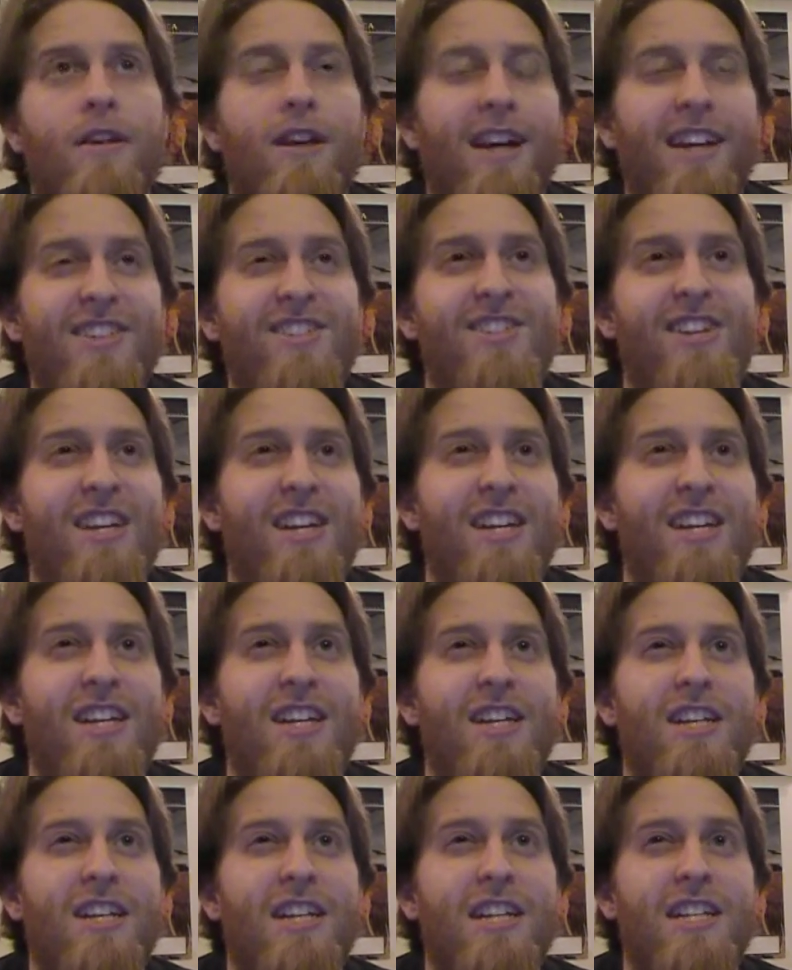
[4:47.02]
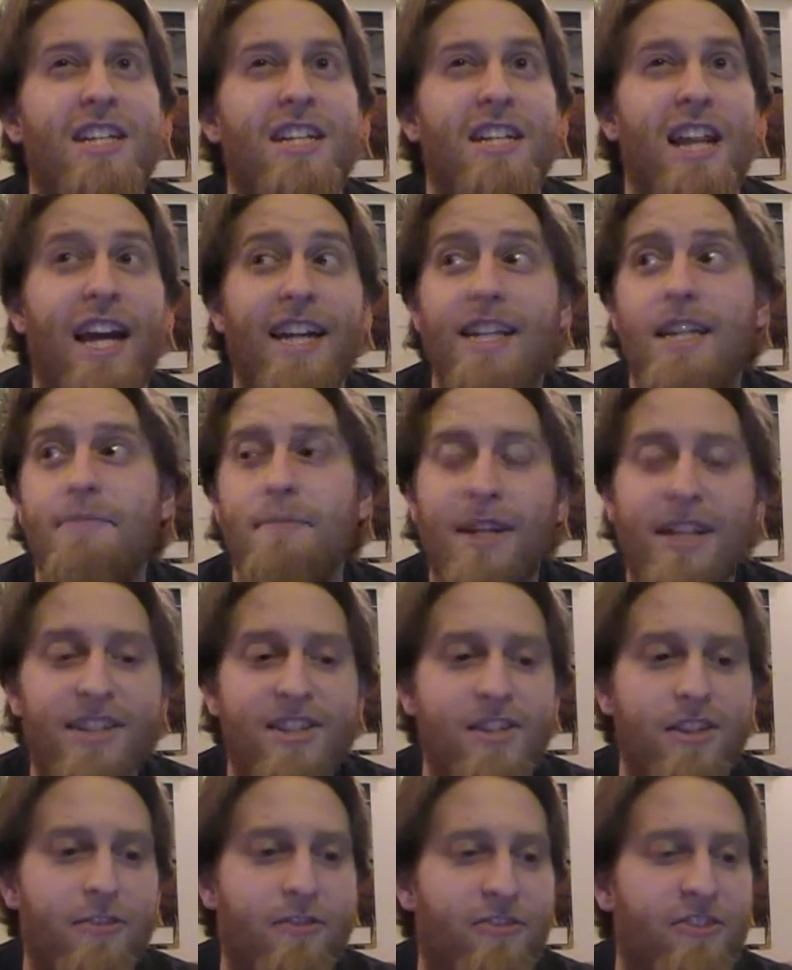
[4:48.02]
I'd say, 90
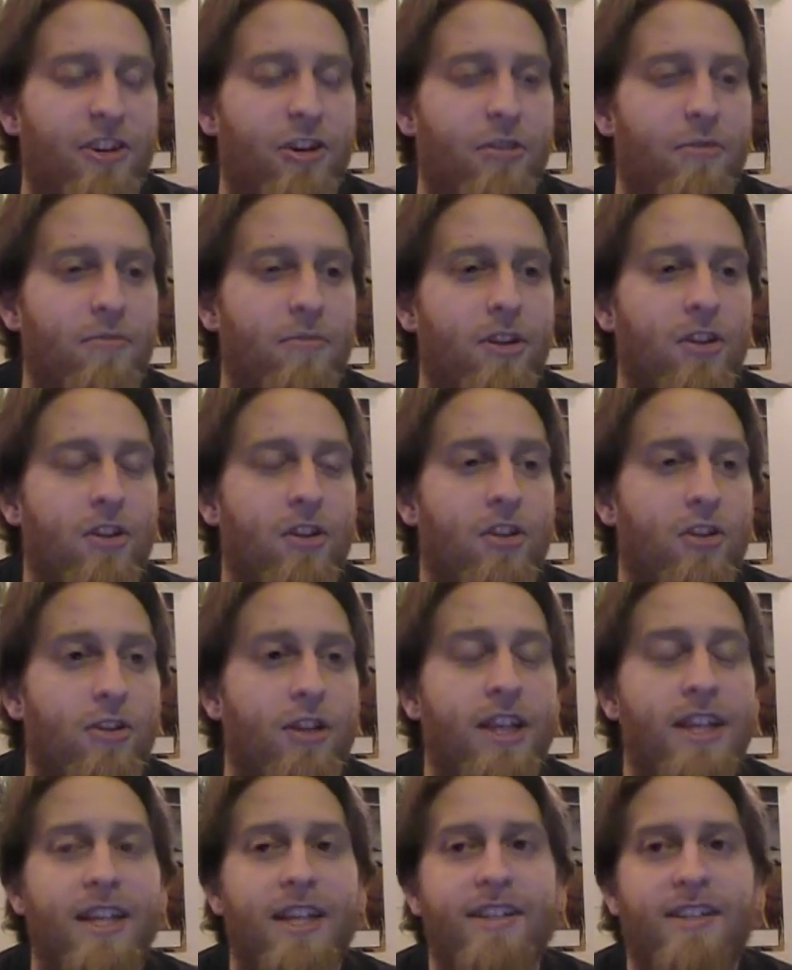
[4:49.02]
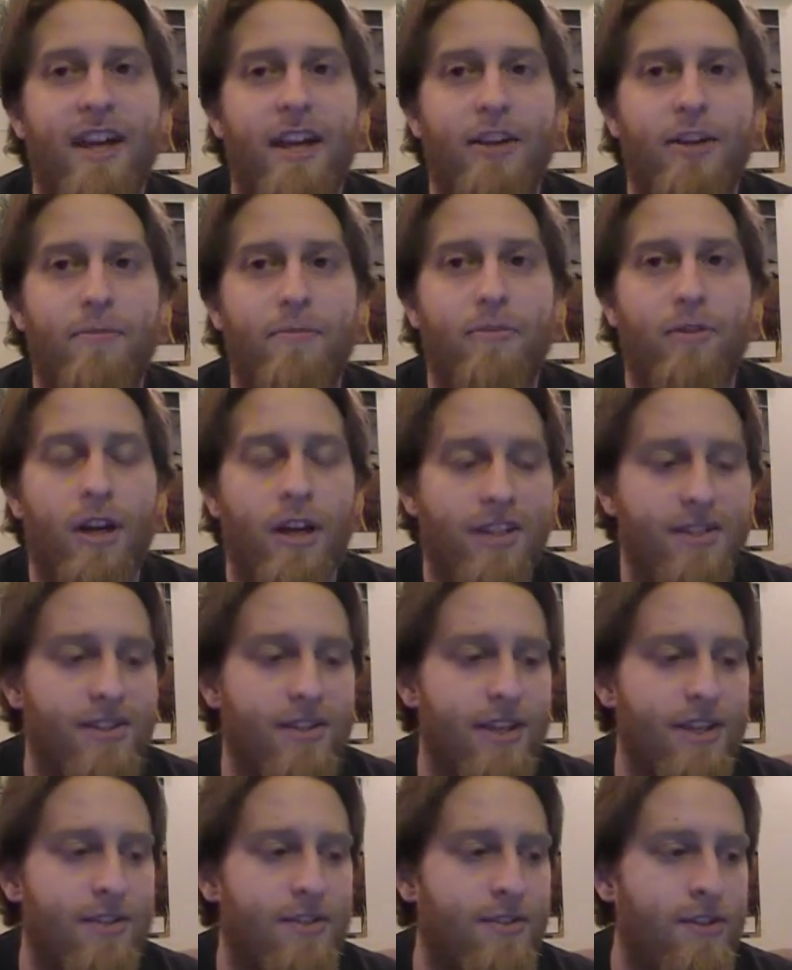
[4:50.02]
minutes of the film learning the entire
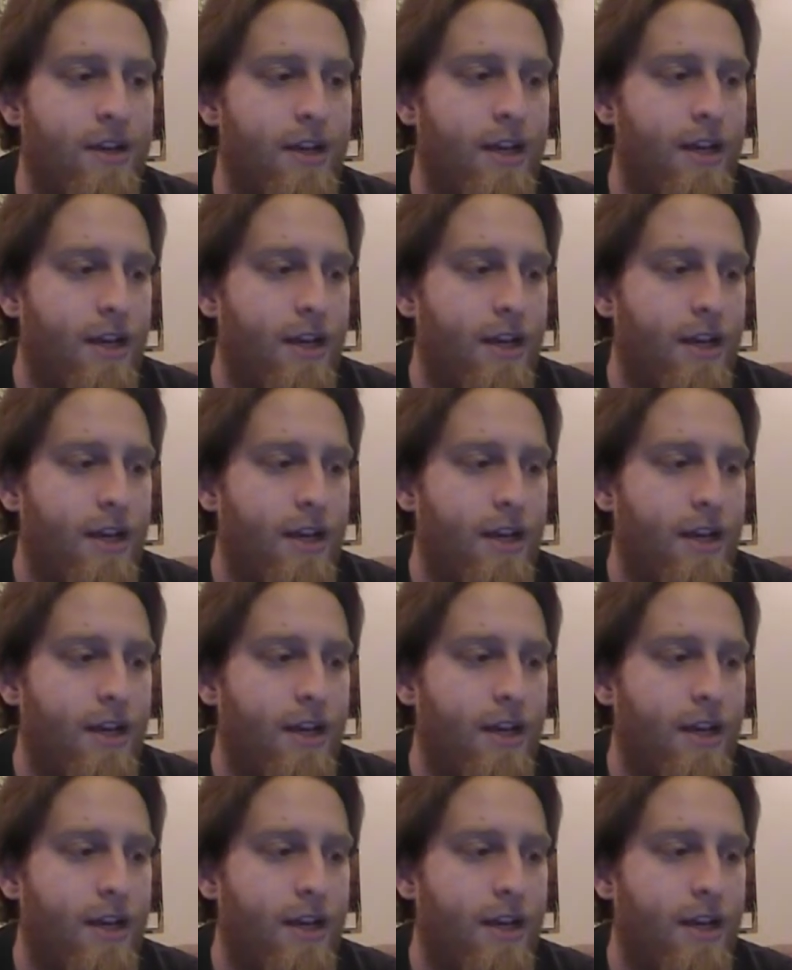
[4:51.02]
process.